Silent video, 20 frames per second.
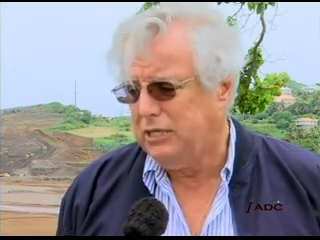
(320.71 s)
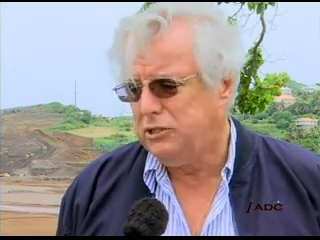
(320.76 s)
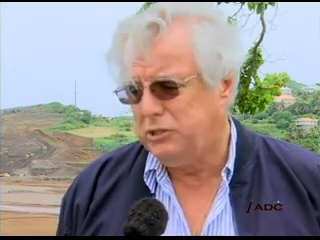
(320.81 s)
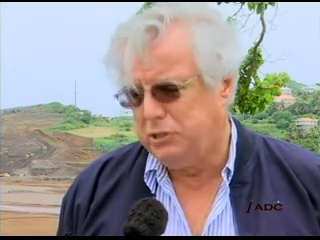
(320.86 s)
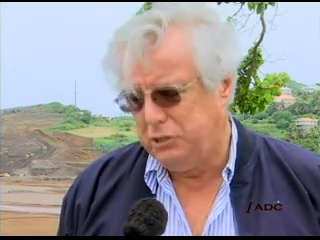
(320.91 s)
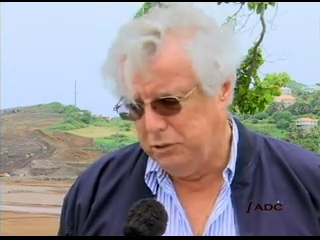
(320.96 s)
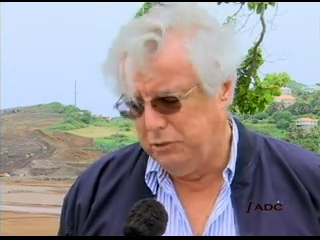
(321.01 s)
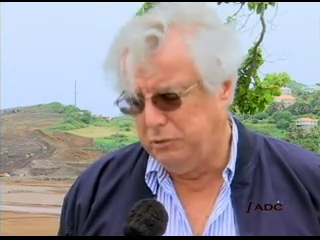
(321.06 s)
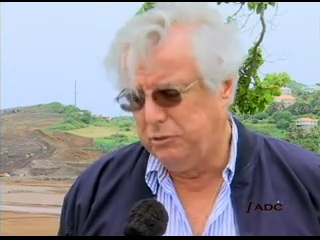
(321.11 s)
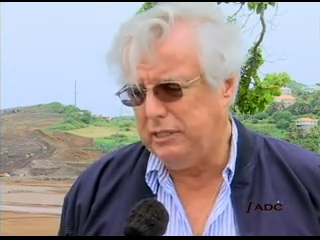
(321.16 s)

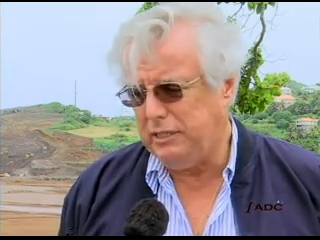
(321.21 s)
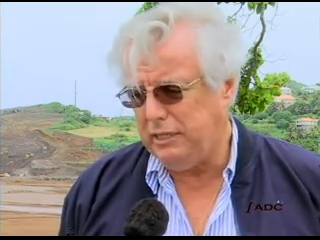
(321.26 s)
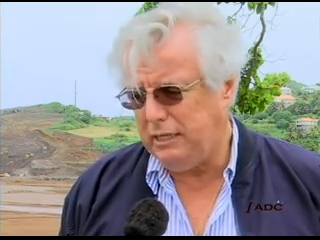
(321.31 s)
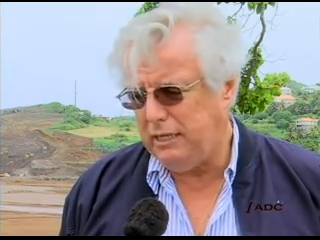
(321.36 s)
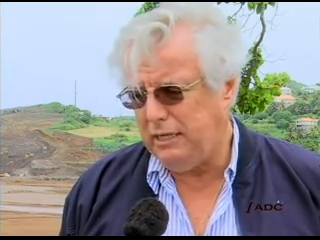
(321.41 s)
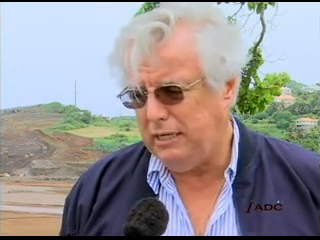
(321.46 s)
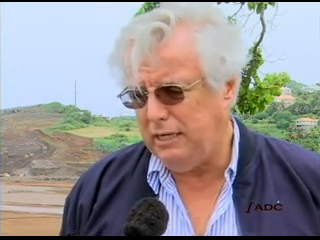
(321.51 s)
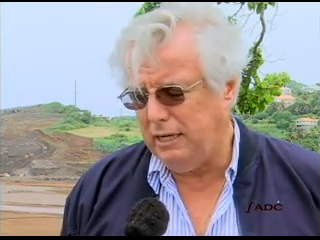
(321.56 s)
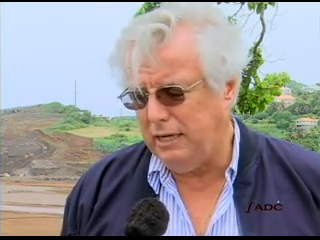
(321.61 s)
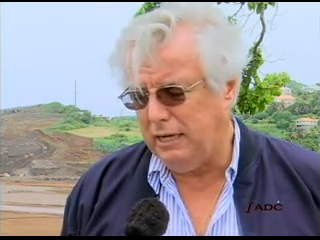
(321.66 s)
to
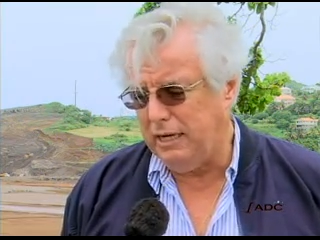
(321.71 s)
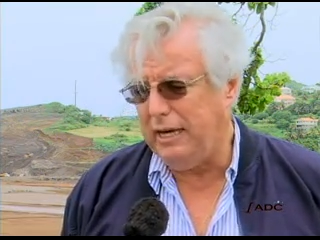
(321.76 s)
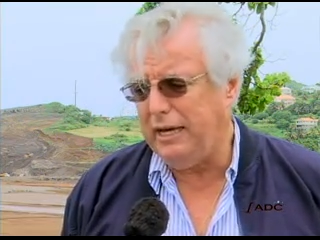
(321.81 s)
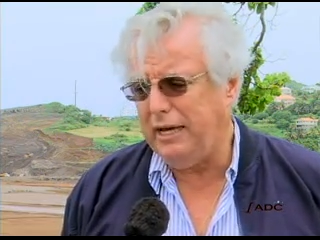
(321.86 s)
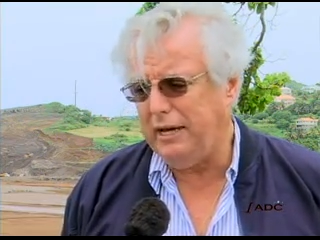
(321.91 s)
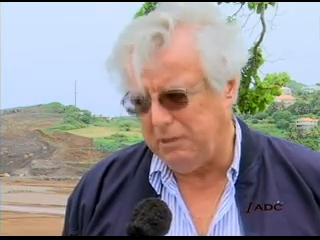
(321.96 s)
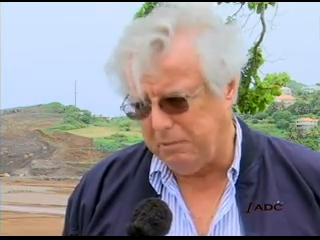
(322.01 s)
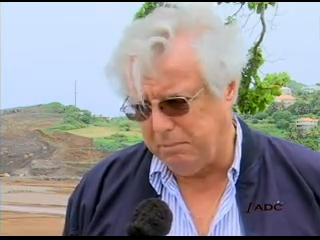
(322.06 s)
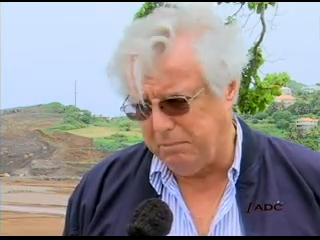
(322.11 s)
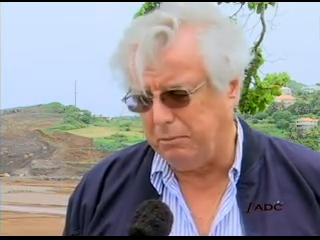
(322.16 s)
the
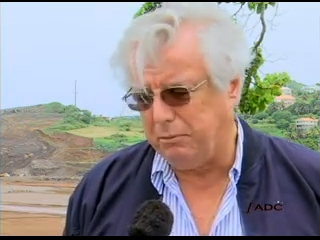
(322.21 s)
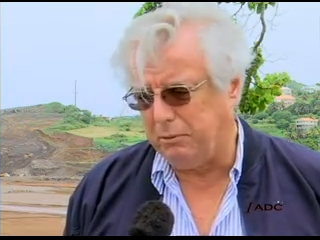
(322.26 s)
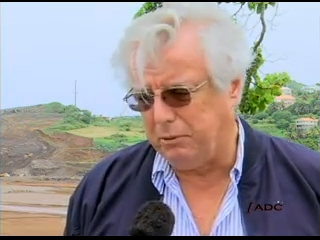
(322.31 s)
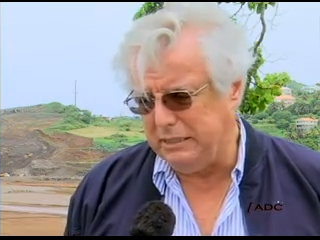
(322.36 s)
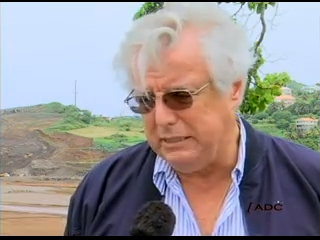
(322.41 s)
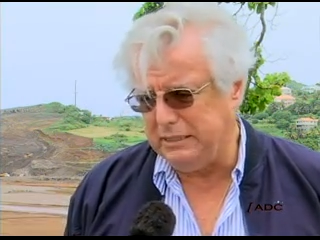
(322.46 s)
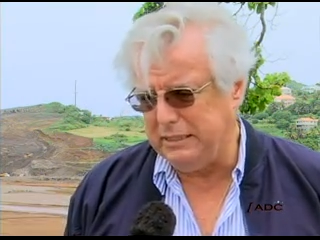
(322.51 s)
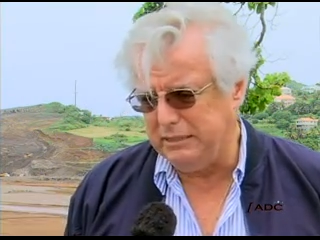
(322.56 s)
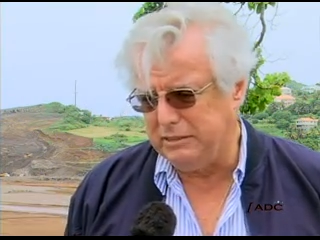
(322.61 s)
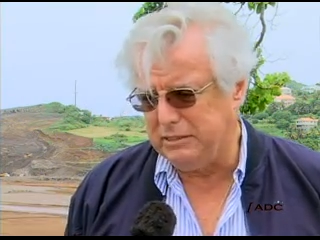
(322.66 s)

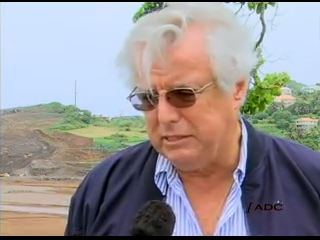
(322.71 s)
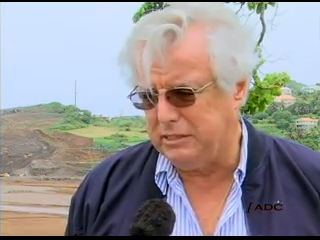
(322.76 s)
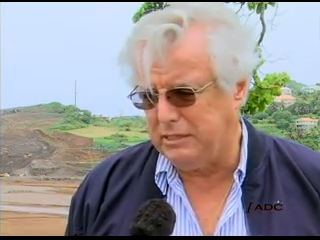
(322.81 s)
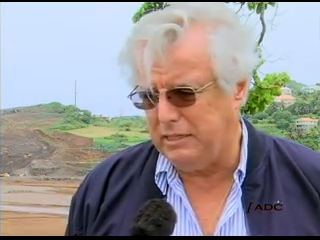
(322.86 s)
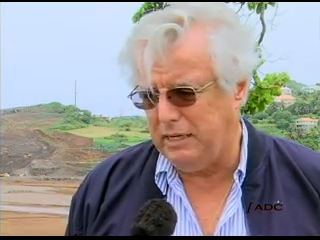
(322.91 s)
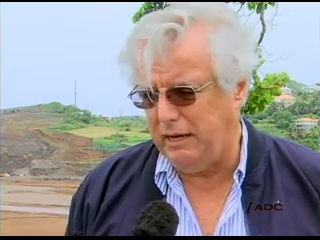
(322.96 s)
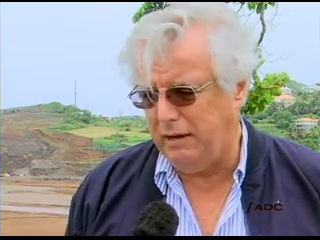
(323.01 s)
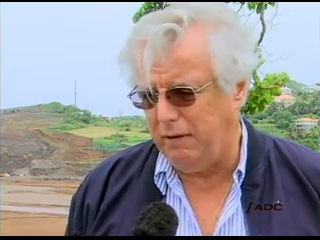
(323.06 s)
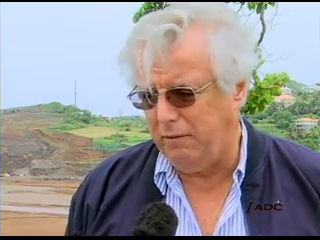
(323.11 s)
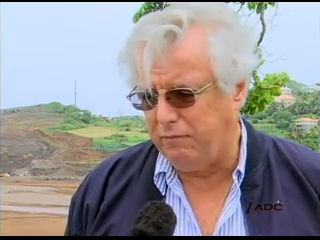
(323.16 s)
airport
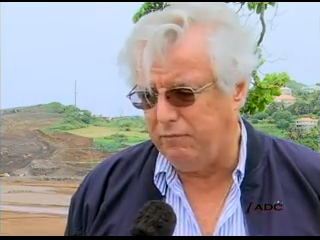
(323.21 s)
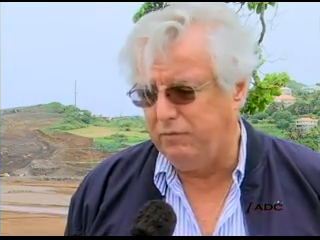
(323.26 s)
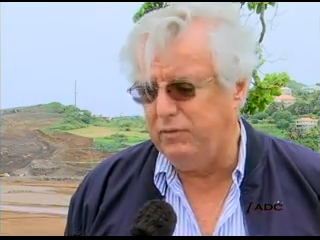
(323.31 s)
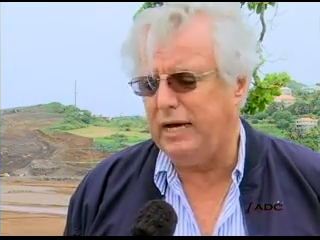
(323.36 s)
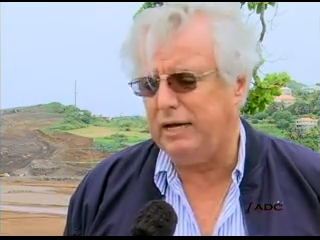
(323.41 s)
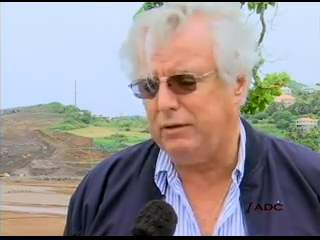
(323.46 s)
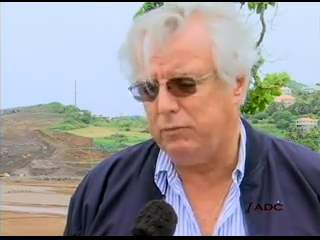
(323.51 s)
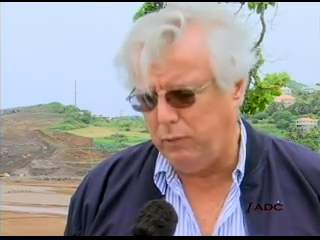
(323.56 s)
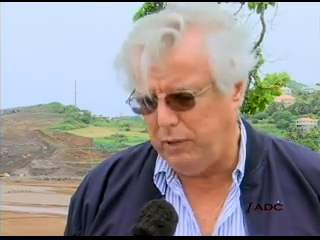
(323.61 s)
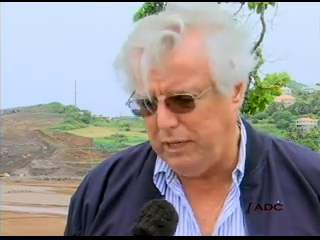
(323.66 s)
itself
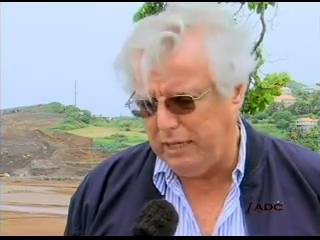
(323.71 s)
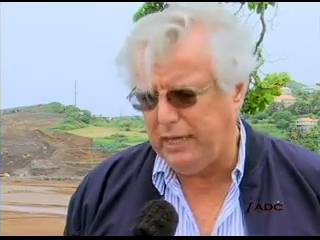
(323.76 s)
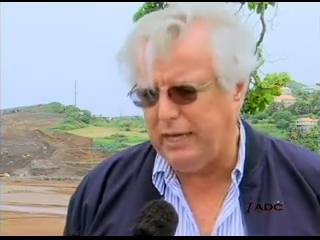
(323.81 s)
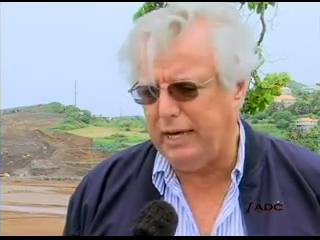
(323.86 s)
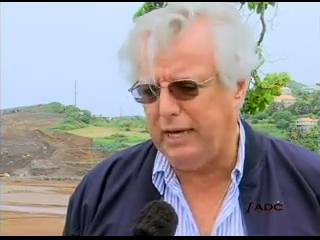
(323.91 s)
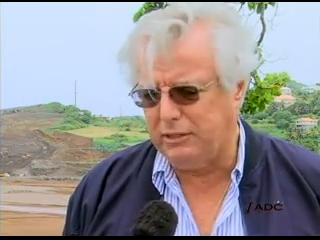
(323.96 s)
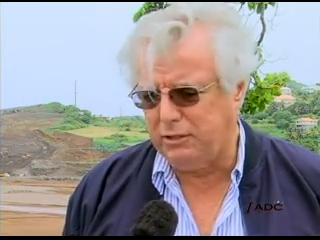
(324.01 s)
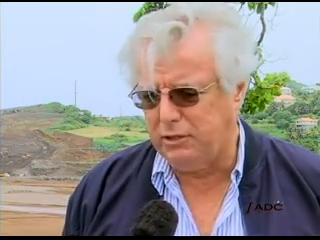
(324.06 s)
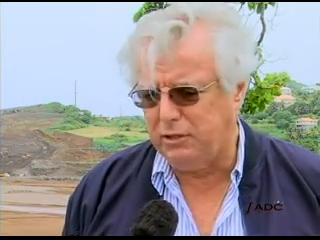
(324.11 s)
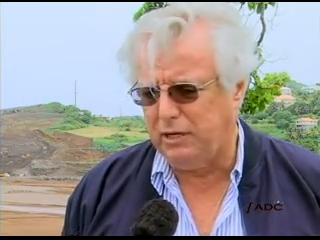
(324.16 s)
that we
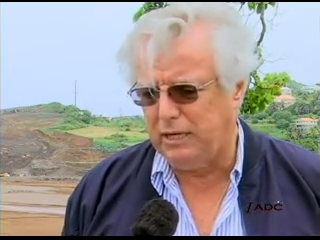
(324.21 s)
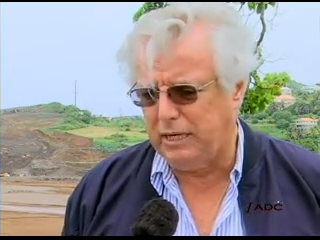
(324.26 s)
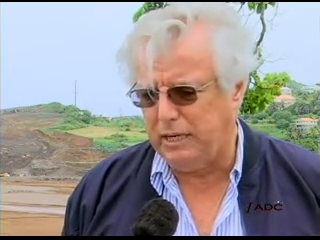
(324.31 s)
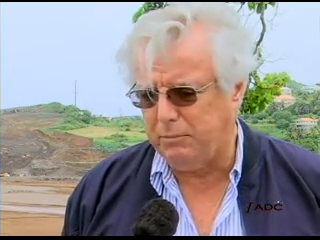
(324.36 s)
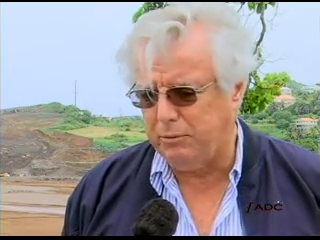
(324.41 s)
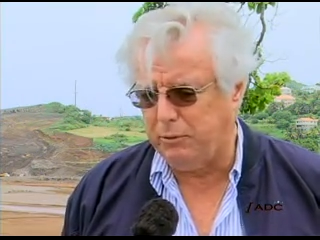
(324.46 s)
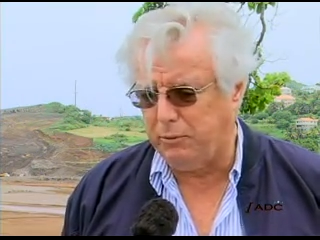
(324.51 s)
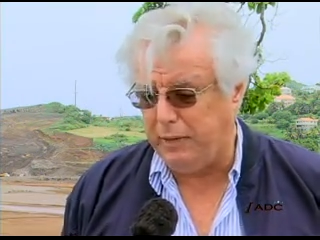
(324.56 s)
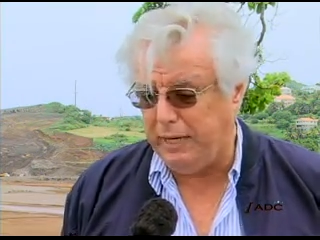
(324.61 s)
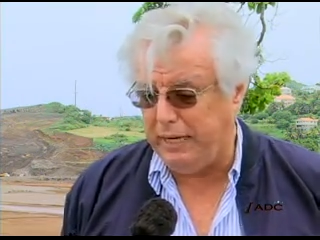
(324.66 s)
can
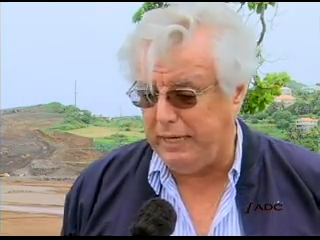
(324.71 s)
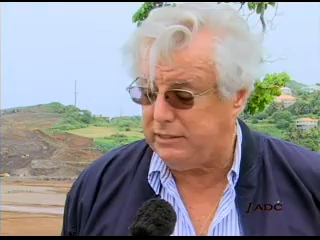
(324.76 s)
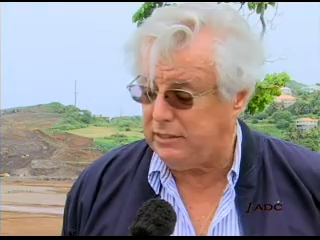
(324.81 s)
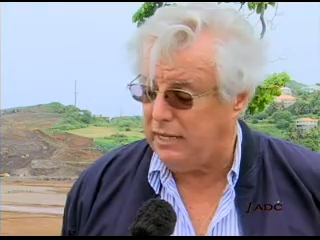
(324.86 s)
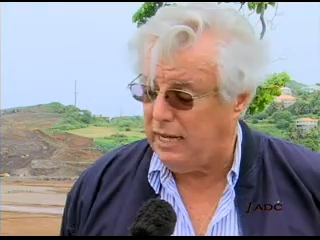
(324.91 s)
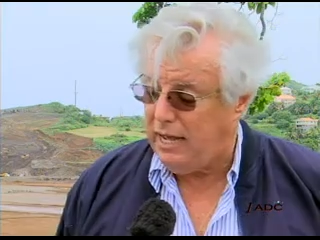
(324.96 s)
collaborate.